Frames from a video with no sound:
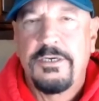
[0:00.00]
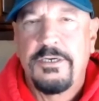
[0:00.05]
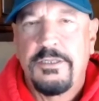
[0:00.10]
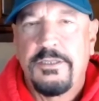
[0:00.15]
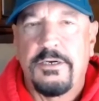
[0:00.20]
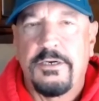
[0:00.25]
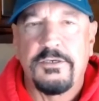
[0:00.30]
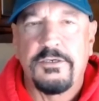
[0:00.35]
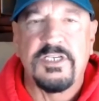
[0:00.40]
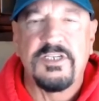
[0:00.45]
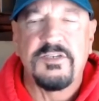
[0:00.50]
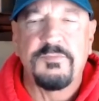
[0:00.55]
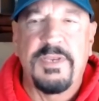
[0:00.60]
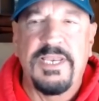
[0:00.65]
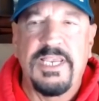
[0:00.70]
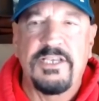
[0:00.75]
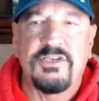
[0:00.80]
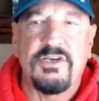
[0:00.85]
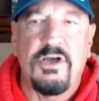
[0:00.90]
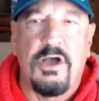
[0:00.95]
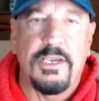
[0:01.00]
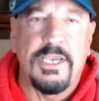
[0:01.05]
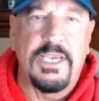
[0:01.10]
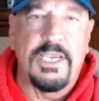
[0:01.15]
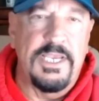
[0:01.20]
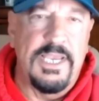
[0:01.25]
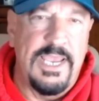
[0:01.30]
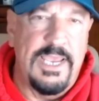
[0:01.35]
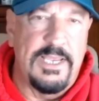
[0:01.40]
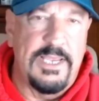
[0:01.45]
there's as many
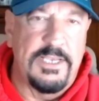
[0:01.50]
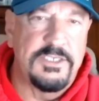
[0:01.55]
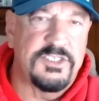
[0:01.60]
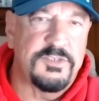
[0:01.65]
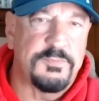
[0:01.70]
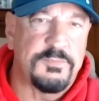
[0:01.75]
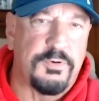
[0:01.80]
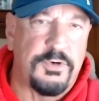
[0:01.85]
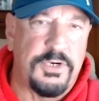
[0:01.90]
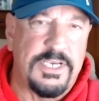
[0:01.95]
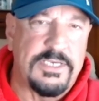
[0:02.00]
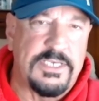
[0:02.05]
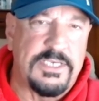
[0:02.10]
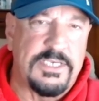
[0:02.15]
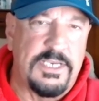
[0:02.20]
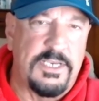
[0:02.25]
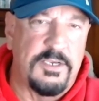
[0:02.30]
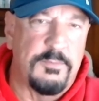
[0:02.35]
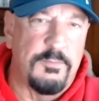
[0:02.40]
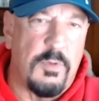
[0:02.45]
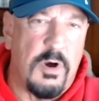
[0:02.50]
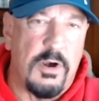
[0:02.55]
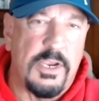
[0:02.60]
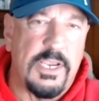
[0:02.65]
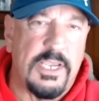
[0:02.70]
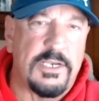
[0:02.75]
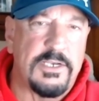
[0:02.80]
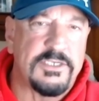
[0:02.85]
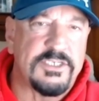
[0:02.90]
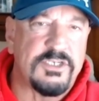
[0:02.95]
talking heads predicting the
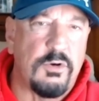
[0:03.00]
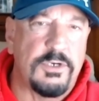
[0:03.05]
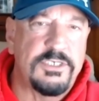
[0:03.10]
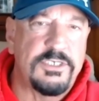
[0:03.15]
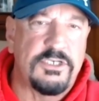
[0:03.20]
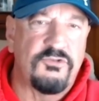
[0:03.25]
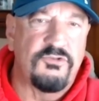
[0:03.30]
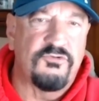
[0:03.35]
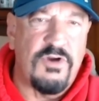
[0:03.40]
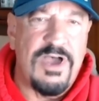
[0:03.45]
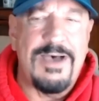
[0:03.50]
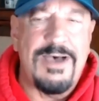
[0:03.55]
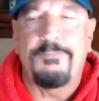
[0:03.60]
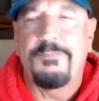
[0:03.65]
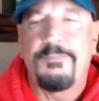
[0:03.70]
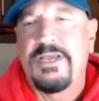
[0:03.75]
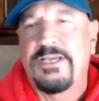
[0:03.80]
market's going to drop